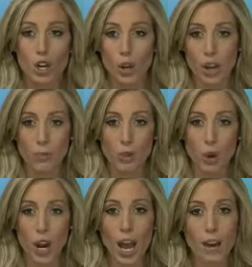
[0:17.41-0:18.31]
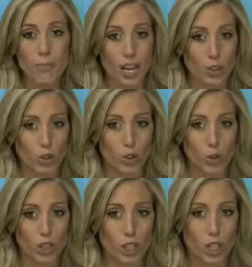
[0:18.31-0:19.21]
New Hampshire, and
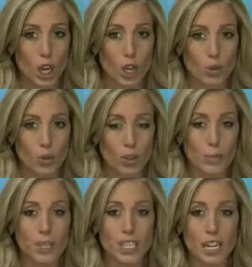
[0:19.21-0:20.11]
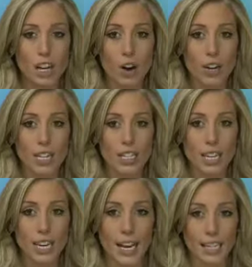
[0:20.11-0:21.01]
Massachusetts through subsidiaries
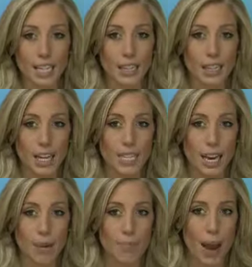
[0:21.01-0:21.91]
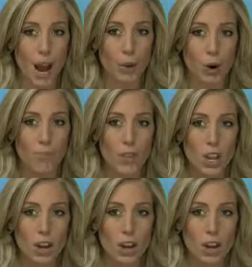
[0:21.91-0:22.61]
Connecticut Light and Power,